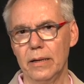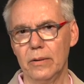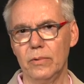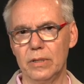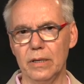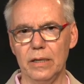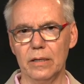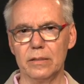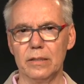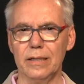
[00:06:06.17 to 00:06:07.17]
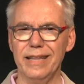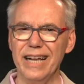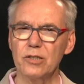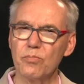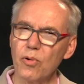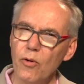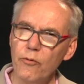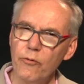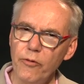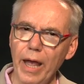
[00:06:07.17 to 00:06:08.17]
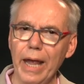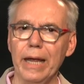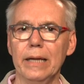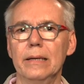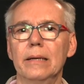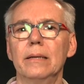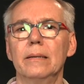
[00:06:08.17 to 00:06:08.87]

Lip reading: with the guilty. That's profane.